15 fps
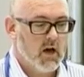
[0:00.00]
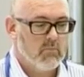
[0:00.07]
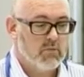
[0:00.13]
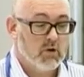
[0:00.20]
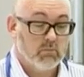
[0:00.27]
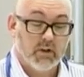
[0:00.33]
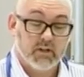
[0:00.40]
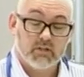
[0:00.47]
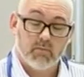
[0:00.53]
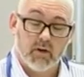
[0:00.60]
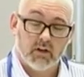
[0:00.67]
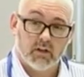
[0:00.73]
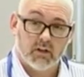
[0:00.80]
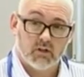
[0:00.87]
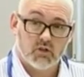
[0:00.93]
public
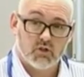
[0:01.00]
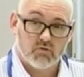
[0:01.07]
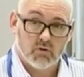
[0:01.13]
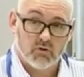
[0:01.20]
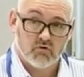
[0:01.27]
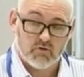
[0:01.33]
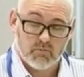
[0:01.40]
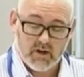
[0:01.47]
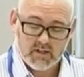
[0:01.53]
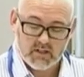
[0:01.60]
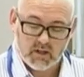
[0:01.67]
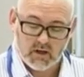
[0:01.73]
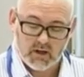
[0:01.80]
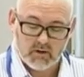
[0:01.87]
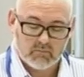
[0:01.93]
spending has shrunk
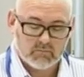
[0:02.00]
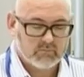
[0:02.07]
dramatically.